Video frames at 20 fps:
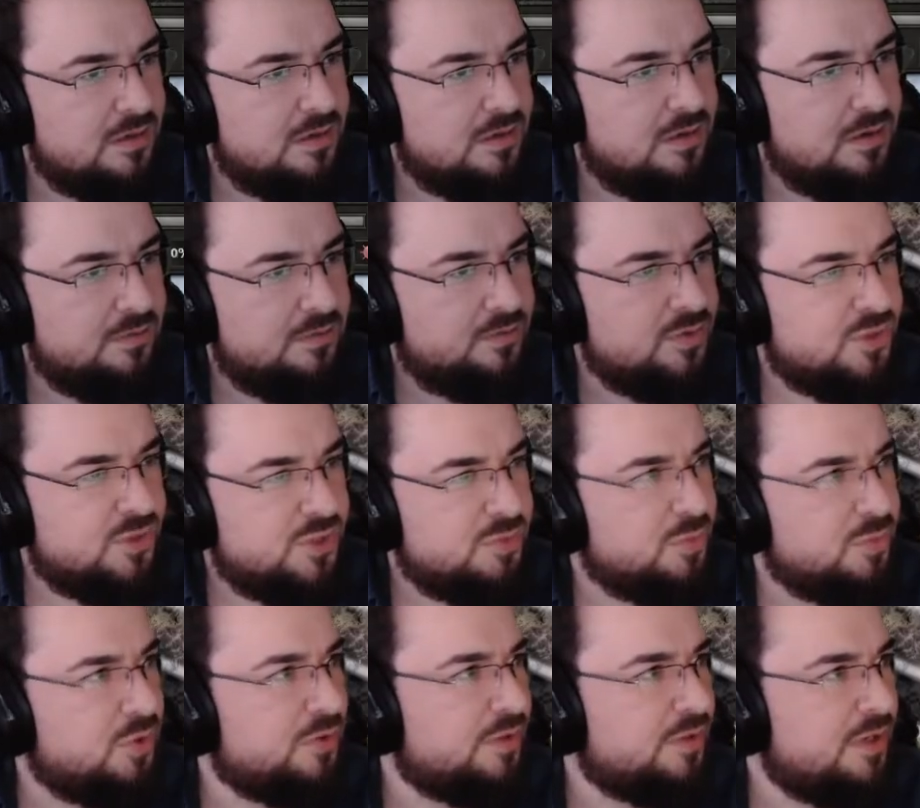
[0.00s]
I've got a
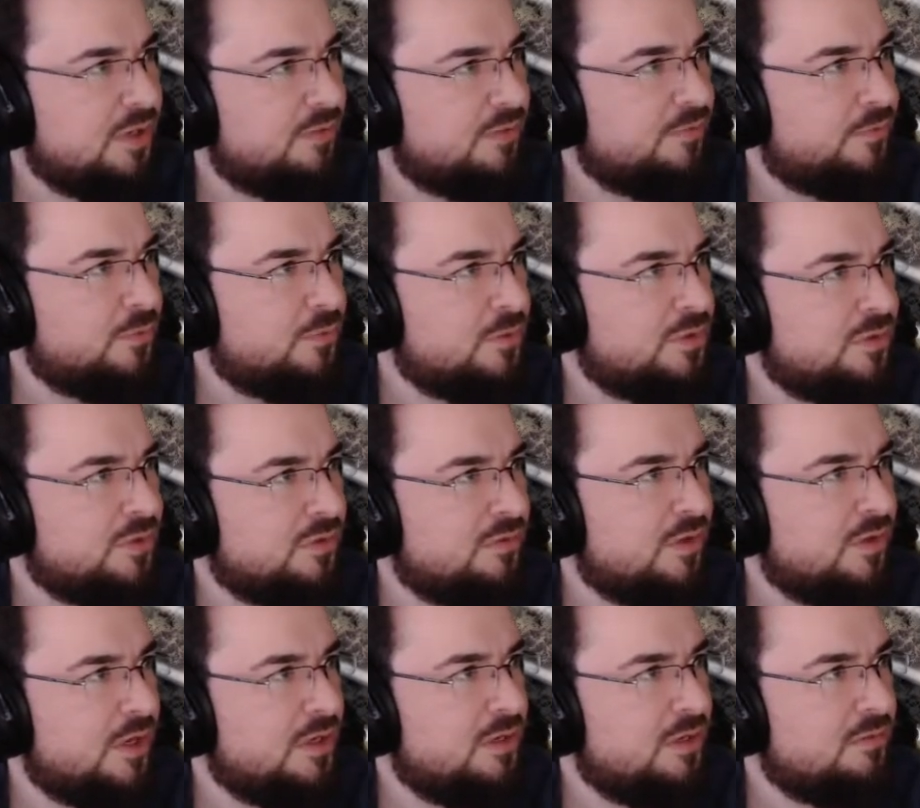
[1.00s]
small air force
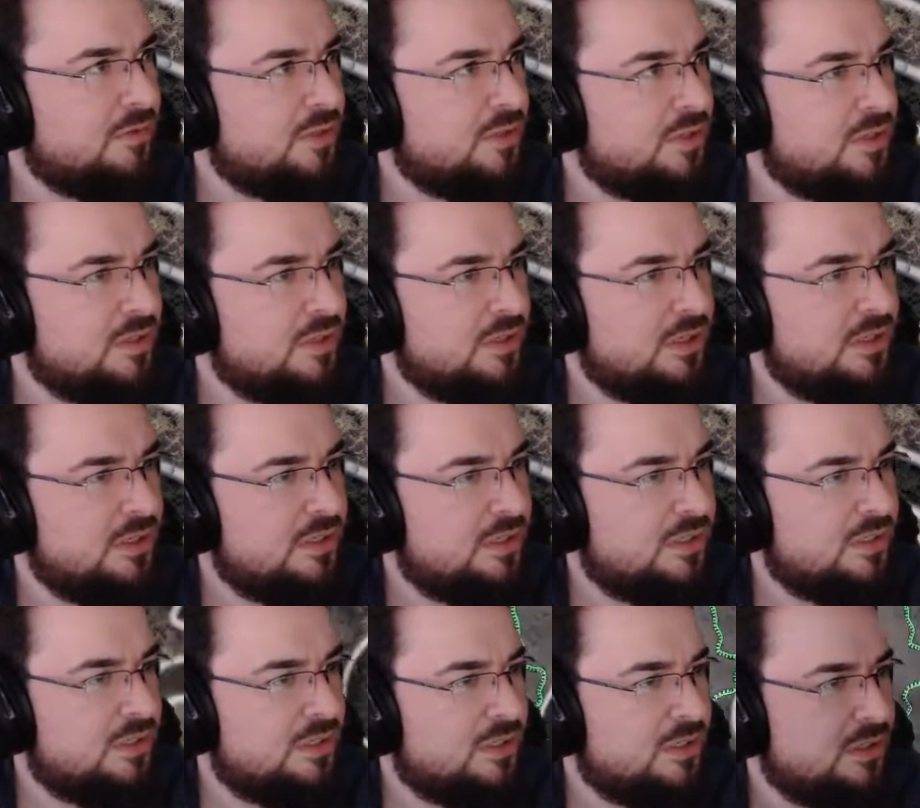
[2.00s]
already, which is
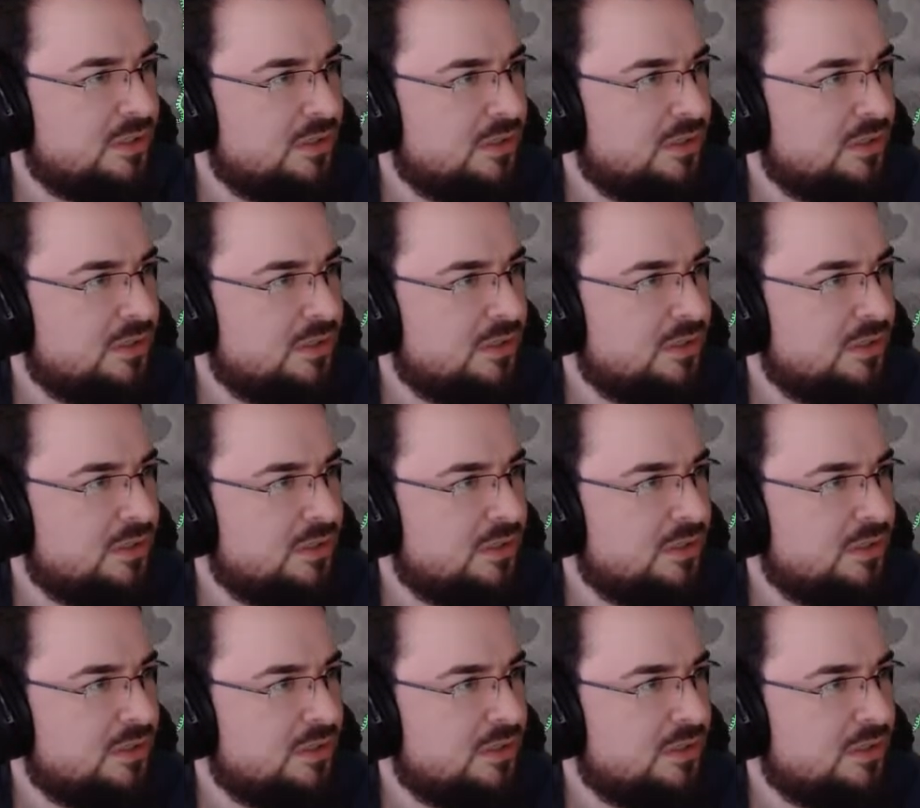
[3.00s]
nice.